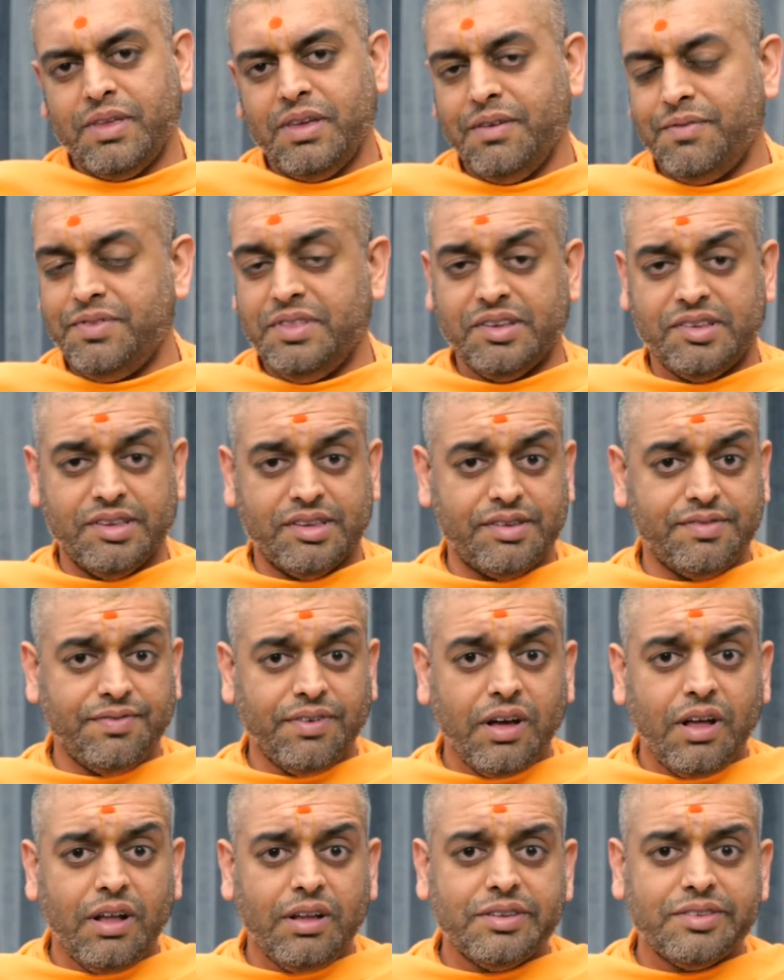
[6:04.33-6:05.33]
If this is
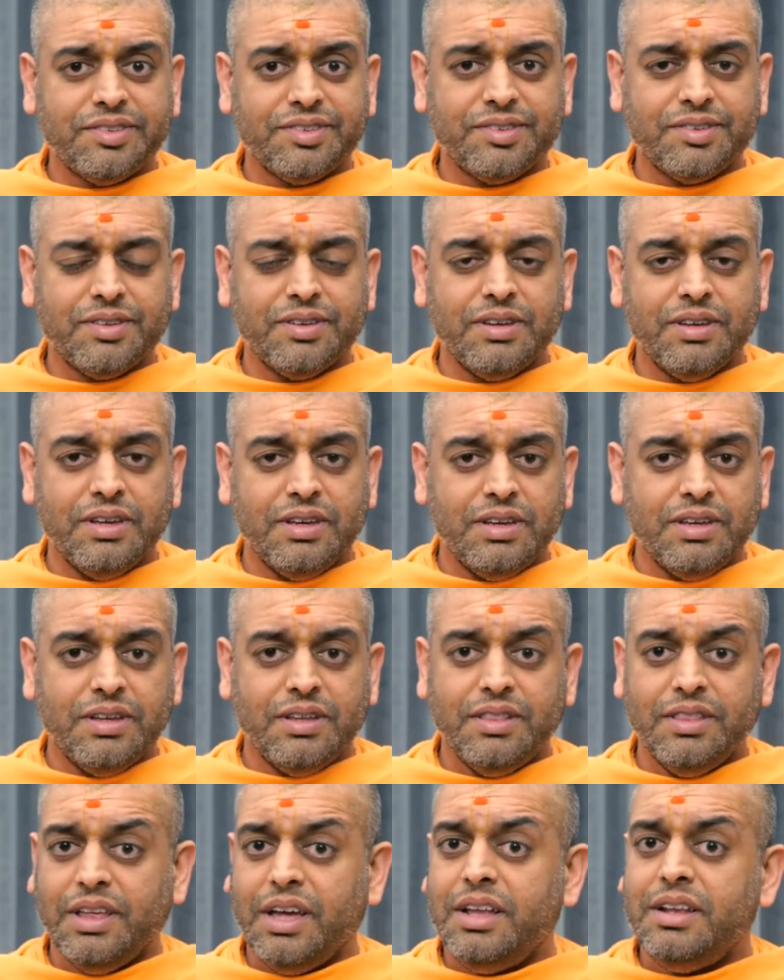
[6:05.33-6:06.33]
false,
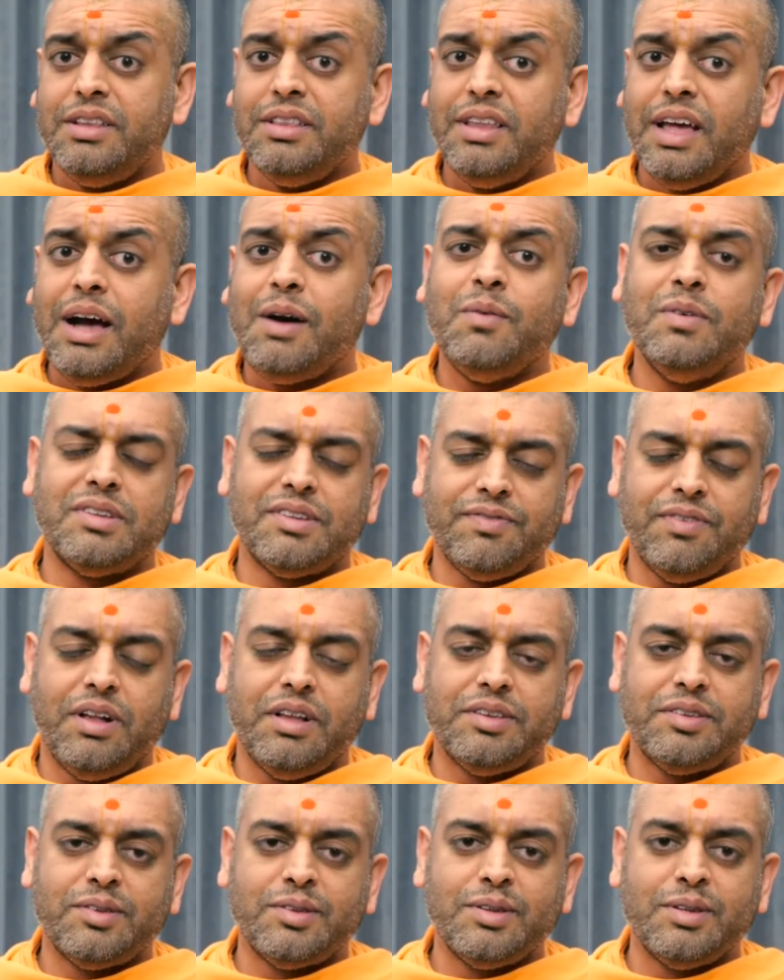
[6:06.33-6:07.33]
then that was
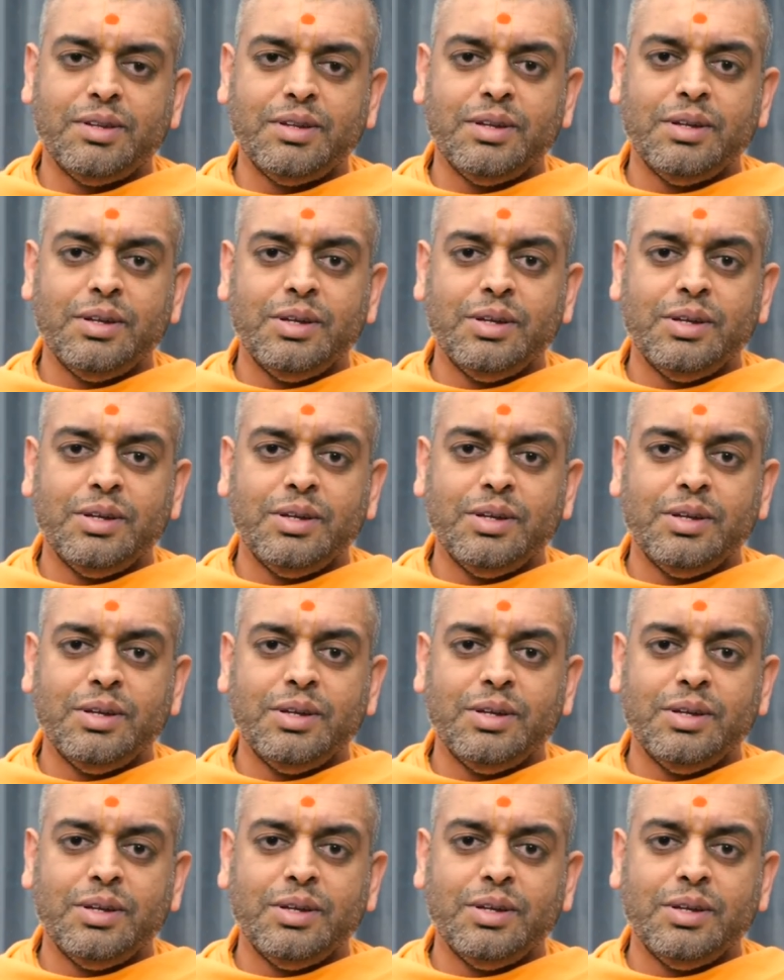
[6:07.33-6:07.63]
false.